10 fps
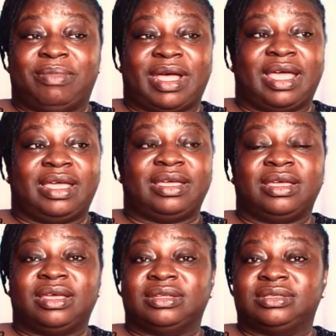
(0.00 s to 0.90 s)
by
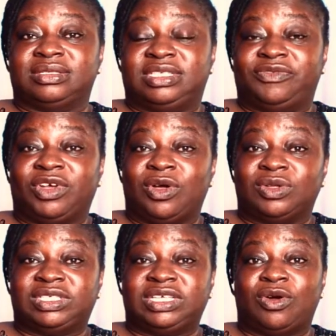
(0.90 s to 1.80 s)

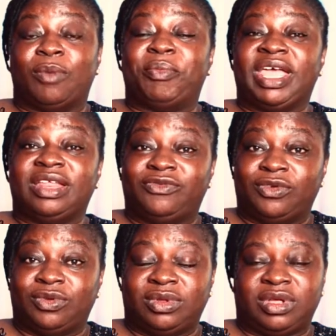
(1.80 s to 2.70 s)
difficulty or
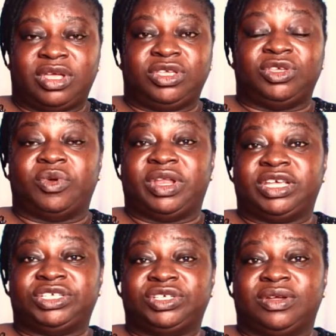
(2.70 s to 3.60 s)
painful
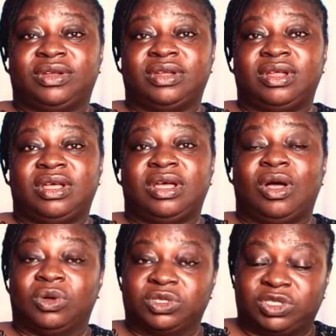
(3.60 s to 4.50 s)
urination,
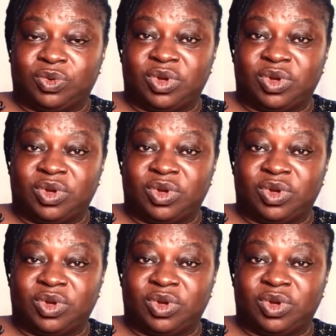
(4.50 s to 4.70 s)
also